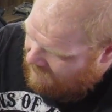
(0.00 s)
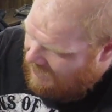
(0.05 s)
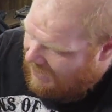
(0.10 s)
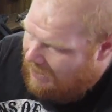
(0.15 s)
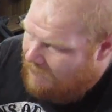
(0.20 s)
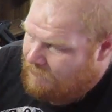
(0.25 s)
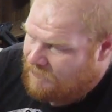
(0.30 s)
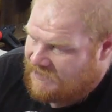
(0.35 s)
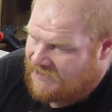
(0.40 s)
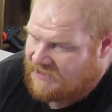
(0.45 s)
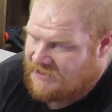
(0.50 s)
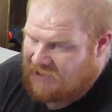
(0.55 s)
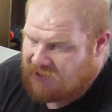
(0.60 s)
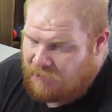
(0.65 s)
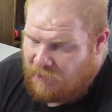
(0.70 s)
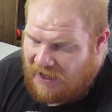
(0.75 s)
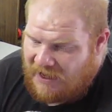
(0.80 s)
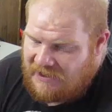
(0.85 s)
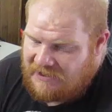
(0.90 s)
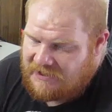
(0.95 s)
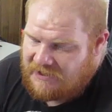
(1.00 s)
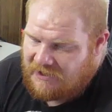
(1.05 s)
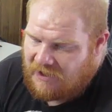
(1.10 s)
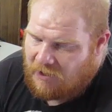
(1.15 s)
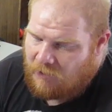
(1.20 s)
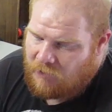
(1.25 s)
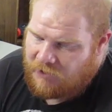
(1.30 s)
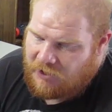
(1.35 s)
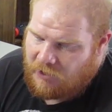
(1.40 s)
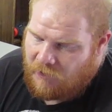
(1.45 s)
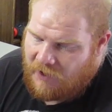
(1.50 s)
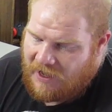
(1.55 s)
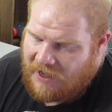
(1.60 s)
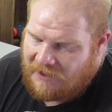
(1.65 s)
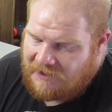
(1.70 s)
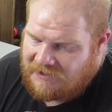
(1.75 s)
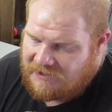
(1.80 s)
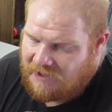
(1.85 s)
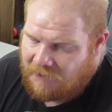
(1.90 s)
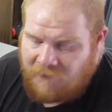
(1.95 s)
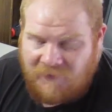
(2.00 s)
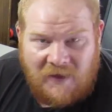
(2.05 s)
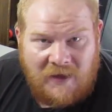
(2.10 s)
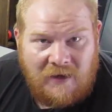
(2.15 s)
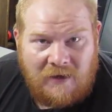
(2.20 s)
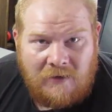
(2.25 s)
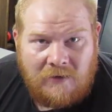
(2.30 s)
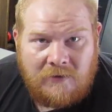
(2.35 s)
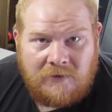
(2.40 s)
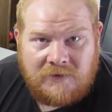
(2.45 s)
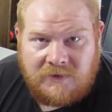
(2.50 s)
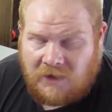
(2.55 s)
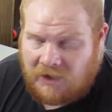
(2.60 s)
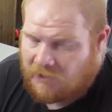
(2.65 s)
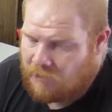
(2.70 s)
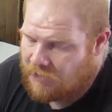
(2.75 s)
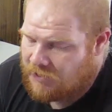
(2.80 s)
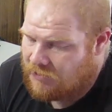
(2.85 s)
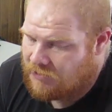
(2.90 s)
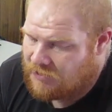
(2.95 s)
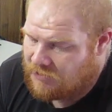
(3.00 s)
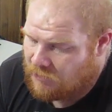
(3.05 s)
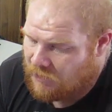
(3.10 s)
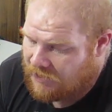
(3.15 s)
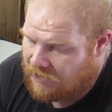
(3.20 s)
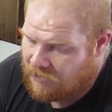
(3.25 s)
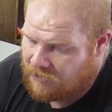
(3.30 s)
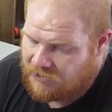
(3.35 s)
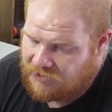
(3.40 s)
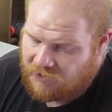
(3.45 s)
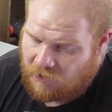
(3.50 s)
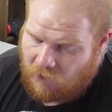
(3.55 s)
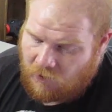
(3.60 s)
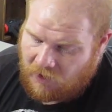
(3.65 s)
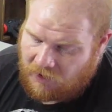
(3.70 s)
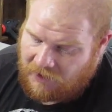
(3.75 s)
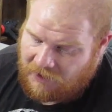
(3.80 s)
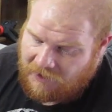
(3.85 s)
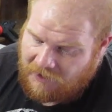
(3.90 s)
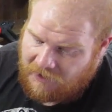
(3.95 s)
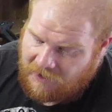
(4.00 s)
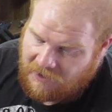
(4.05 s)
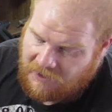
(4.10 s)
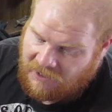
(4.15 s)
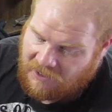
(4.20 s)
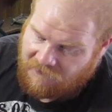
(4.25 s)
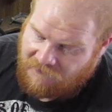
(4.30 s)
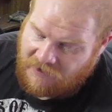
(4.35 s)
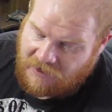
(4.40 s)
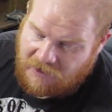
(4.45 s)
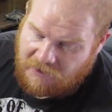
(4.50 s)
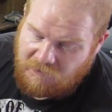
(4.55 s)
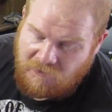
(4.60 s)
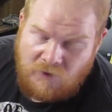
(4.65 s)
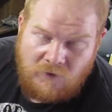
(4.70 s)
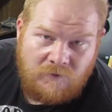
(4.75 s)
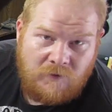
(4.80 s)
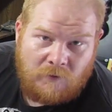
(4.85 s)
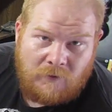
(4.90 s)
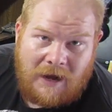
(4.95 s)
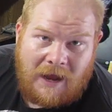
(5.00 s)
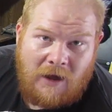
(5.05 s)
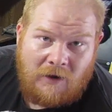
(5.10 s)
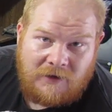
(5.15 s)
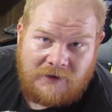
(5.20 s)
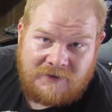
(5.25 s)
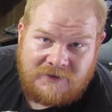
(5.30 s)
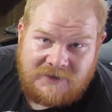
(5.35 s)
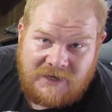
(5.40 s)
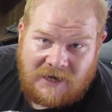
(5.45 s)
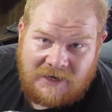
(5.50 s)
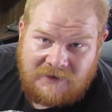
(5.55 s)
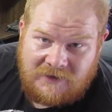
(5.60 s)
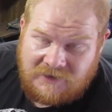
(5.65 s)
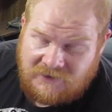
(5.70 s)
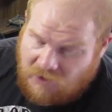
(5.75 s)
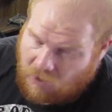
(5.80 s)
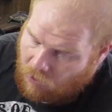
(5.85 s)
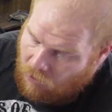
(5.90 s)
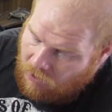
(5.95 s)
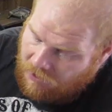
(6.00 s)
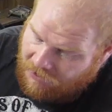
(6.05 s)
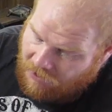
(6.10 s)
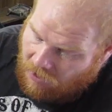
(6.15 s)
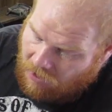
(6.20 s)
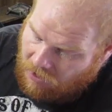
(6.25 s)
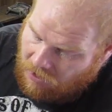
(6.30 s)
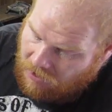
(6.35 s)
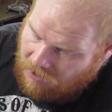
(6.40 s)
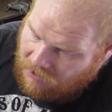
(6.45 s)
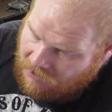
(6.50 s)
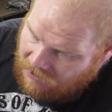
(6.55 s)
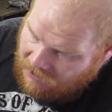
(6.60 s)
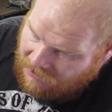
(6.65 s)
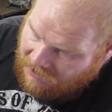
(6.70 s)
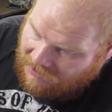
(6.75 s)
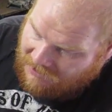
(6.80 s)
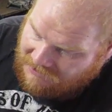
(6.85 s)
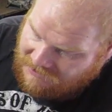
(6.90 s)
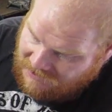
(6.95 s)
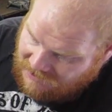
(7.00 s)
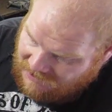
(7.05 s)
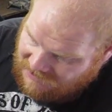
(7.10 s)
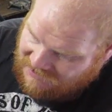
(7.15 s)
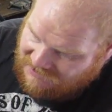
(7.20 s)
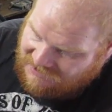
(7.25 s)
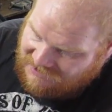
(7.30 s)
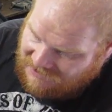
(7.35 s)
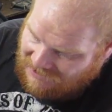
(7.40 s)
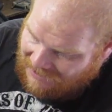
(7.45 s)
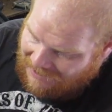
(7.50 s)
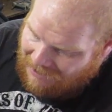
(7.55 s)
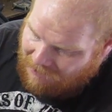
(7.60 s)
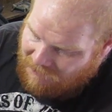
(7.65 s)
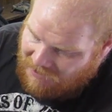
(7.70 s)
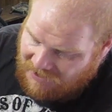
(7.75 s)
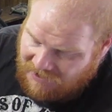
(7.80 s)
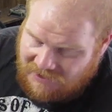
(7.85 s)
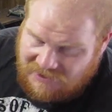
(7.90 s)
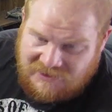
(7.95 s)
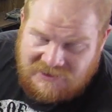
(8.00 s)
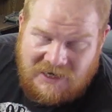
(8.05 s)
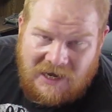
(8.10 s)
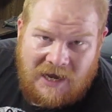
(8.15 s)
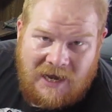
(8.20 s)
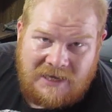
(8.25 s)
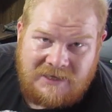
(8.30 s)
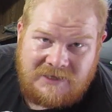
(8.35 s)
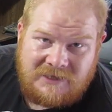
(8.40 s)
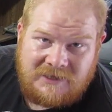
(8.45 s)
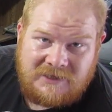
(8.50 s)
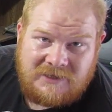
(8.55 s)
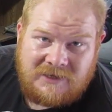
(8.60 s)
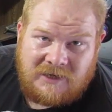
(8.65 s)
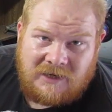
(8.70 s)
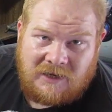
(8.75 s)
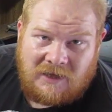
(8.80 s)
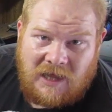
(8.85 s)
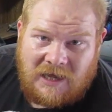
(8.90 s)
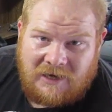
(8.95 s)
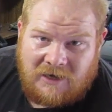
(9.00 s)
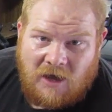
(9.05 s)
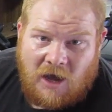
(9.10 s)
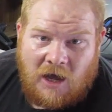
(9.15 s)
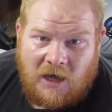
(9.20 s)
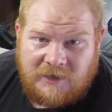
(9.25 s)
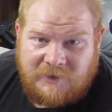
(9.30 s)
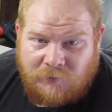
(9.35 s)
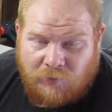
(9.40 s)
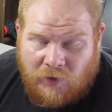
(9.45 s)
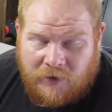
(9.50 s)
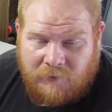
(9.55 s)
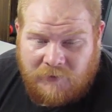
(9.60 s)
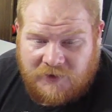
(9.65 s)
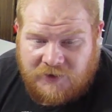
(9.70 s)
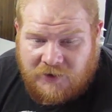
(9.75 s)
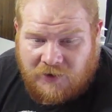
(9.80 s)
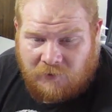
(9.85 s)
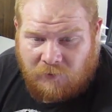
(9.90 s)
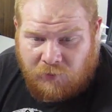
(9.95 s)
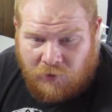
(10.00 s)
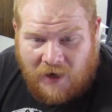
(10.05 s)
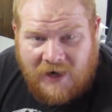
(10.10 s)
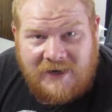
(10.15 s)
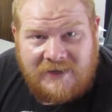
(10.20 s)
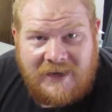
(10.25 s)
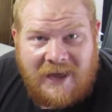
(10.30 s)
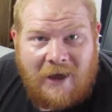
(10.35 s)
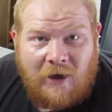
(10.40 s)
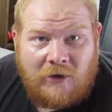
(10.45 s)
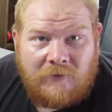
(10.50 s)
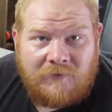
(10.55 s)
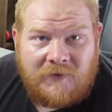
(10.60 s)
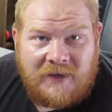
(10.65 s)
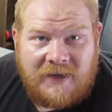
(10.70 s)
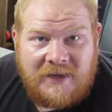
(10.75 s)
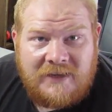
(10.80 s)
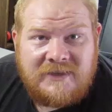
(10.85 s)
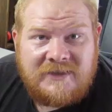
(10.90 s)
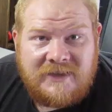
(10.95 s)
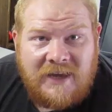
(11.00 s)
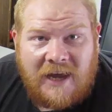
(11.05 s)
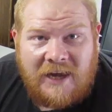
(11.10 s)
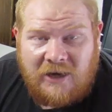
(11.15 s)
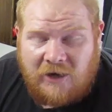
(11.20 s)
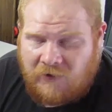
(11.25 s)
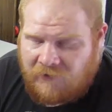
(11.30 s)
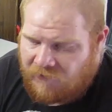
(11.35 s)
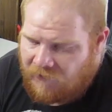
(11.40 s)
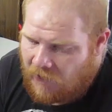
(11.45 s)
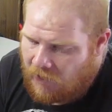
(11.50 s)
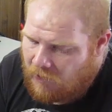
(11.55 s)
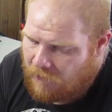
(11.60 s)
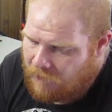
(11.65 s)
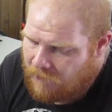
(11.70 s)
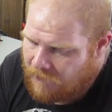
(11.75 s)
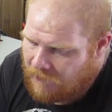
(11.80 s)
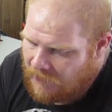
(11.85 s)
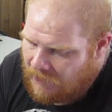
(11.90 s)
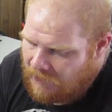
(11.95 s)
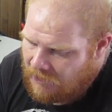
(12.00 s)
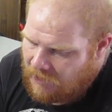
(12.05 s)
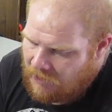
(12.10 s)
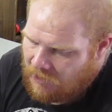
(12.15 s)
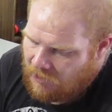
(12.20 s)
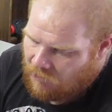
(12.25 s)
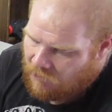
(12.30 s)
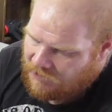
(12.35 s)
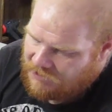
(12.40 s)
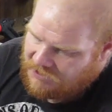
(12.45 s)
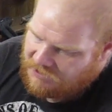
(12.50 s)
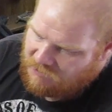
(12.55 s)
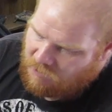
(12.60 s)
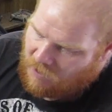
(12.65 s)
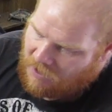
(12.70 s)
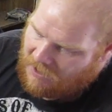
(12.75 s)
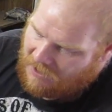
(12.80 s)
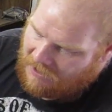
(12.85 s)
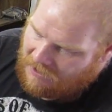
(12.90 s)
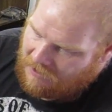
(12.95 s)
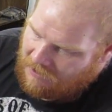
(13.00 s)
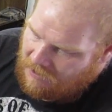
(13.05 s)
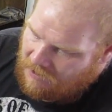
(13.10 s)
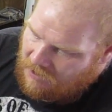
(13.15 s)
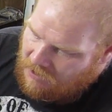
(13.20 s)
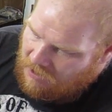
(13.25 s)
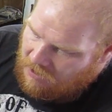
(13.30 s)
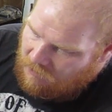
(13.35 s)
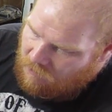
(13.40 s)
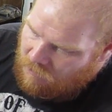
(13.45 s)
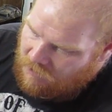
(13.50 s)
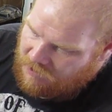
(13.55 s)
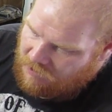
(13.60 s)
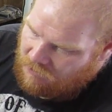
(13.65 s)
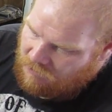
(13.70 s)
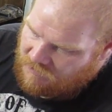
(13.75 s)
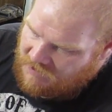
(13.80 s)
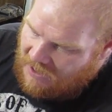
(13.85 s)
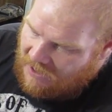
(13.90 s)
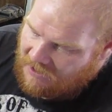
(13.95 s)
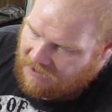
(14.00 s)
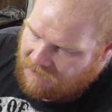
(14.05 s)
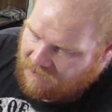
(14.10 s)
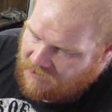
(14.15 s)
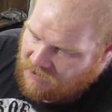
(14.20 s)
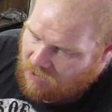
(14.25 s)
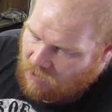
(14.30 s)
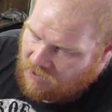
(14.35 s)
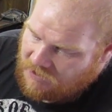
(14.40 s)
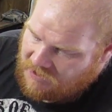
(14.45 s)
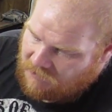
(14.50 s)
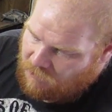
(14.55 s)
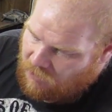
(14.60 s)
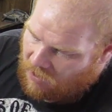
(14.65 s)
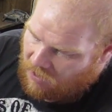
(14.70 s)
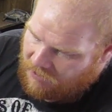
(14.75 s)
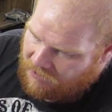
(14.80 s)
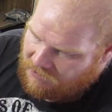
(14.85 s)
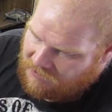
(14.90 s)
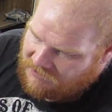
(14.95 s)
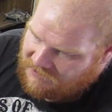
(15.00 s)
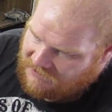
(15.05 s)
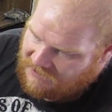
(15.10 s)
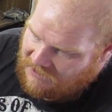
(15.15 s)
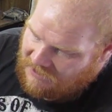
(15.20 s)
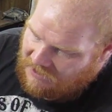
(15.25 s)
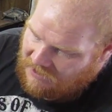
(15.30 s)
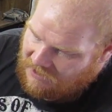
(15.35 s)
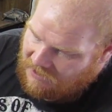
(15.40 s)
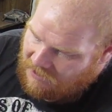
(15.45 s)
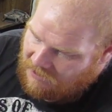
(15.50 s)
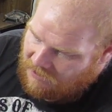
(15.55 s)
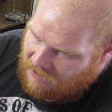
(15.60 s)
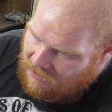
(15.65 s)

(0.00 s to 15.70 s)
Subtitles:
empty space in there when you hit something, so like when you swing your sword, if it can move around inside this hole at all, it's going to slam into these sides, and it's going to like cause premature breakdown of the inside of your foam, which is why when you take swords apart, you'll see